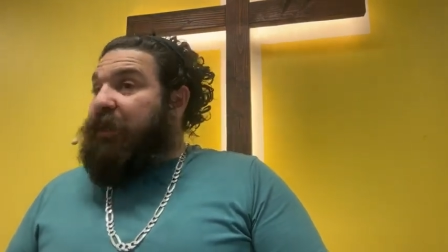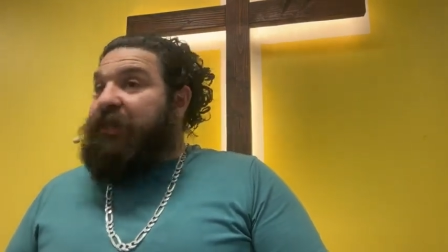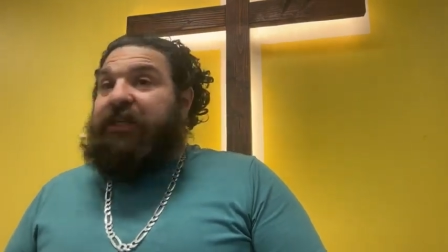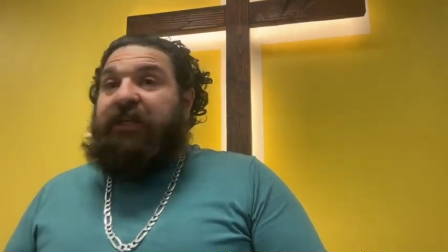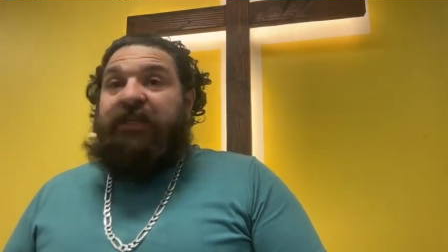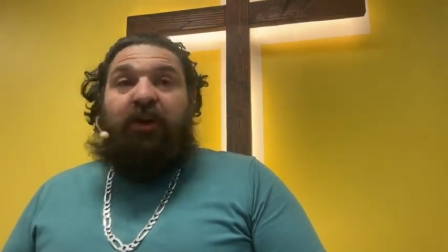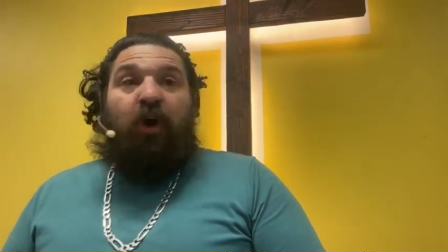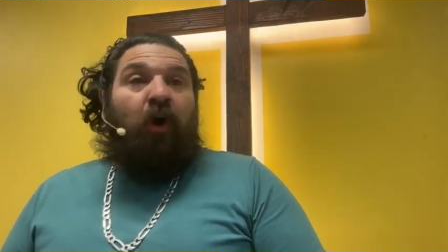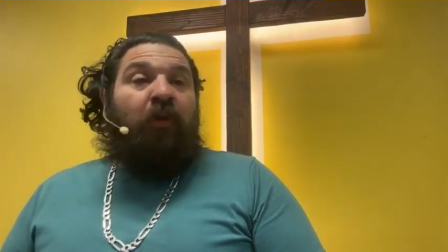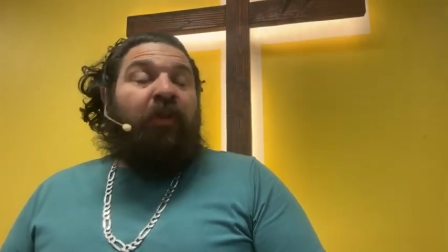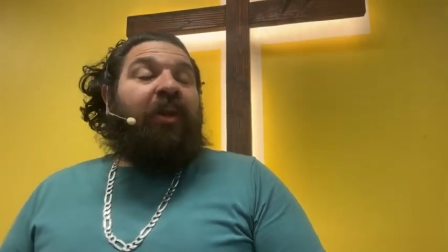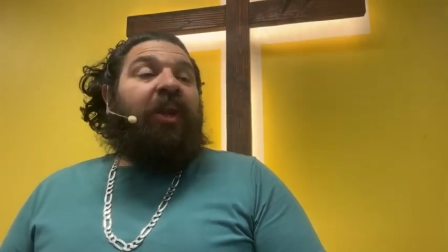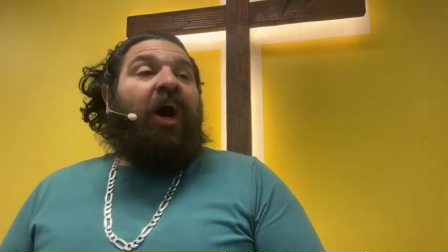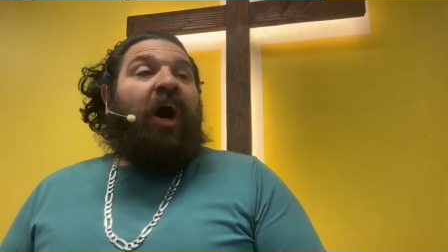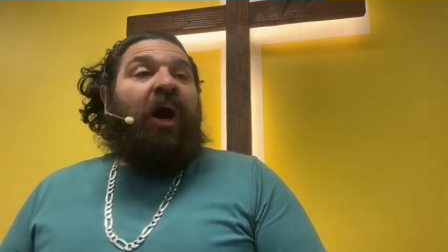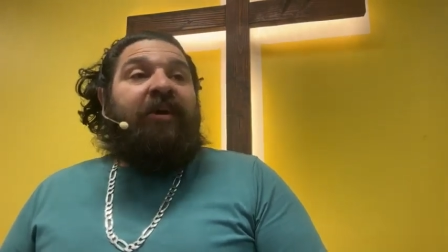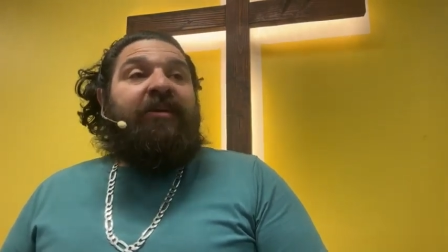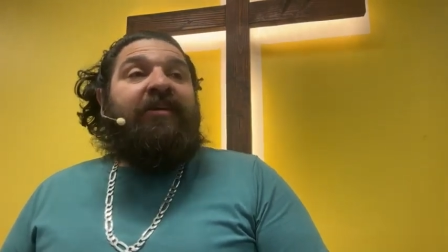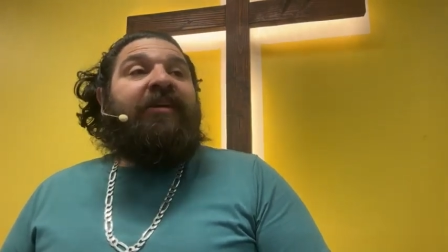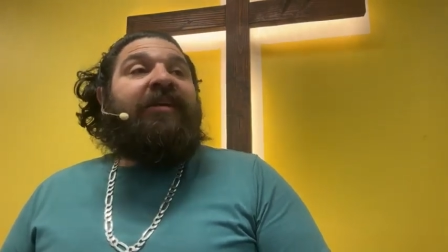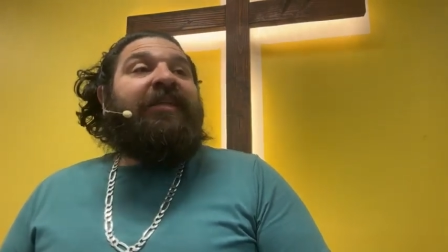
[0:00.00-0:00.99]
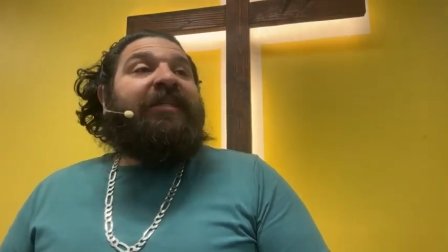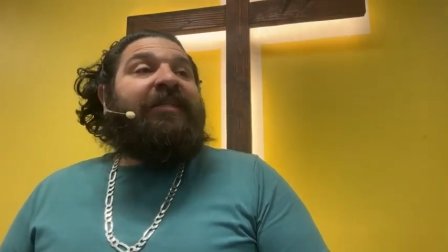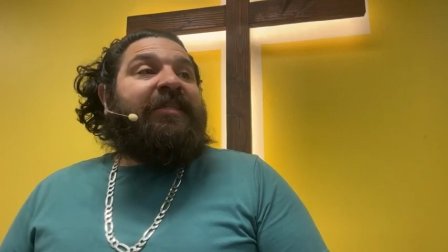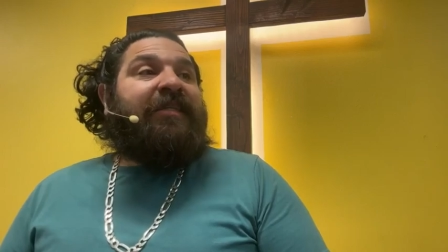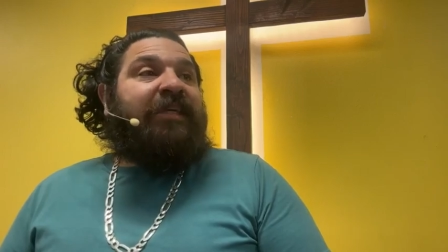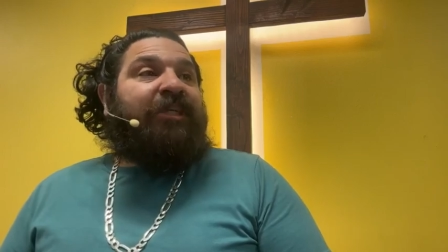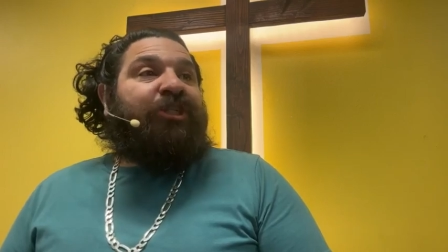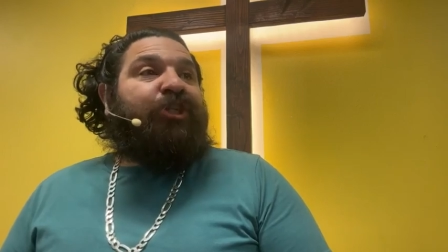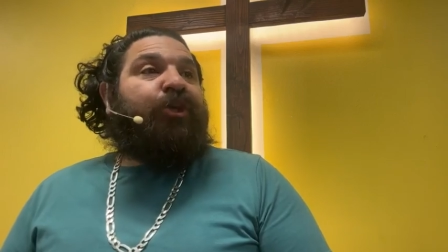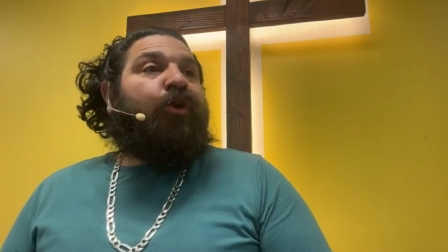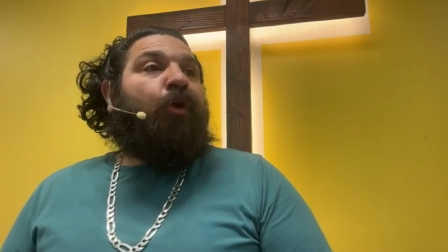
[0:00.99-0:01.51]
this is called an
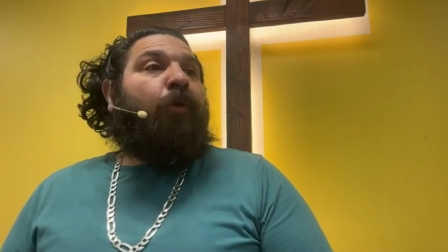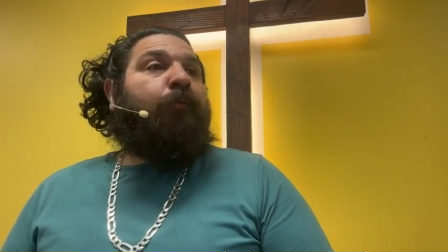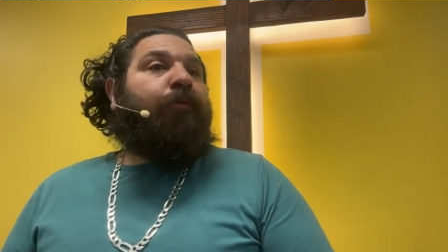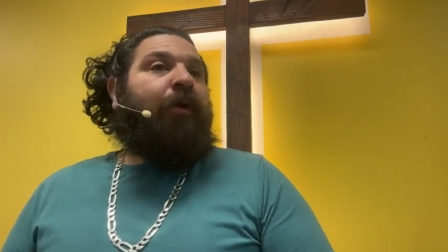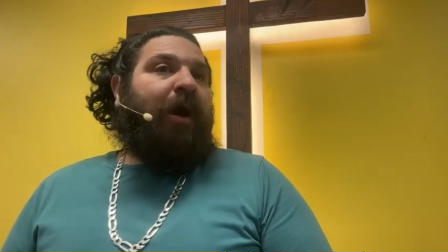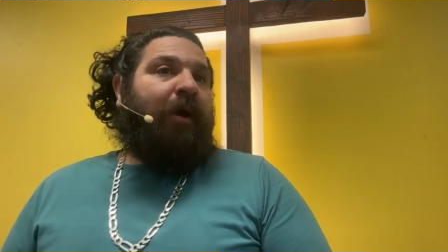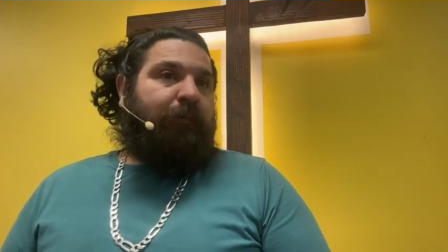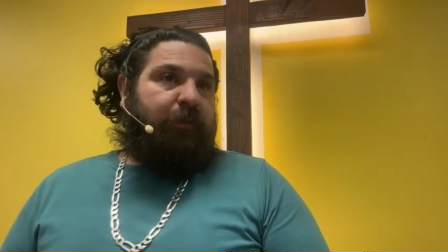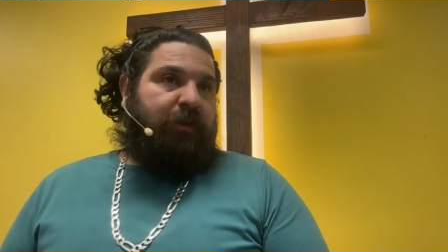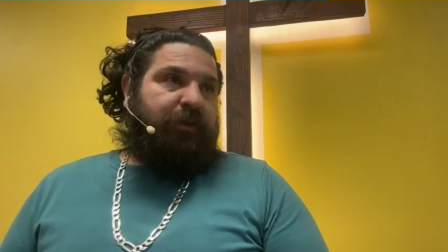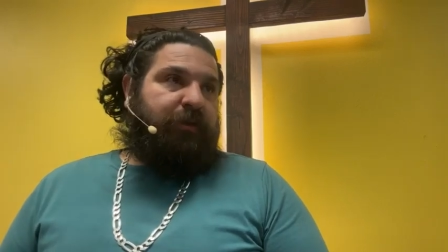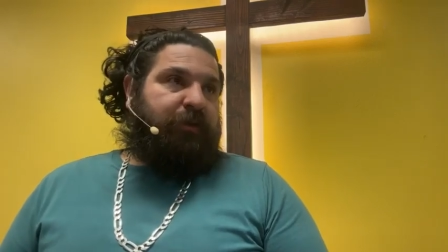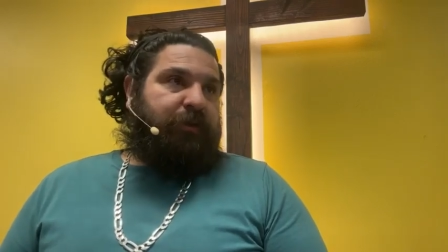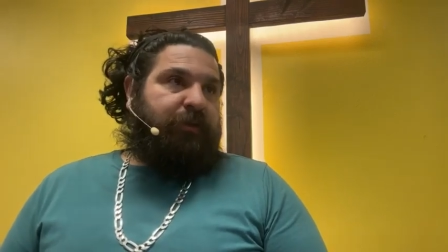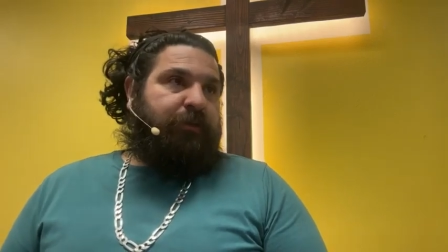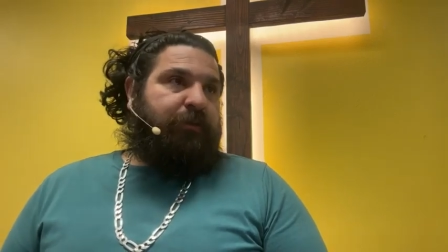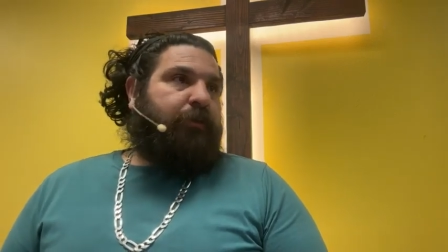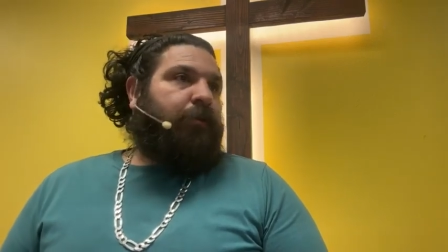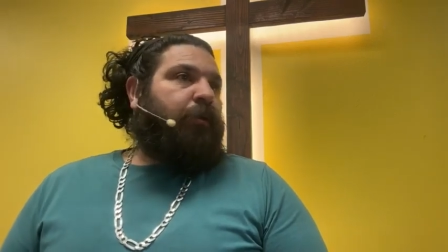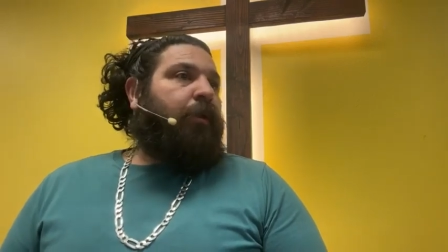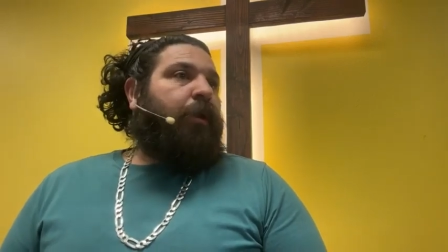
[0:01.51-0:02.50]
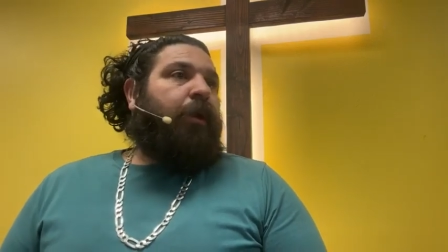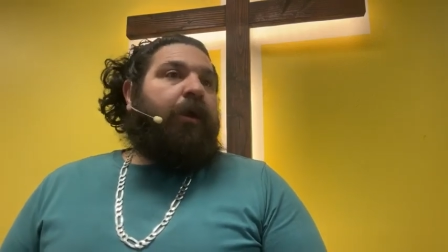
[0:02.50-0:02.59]
unconditional promise,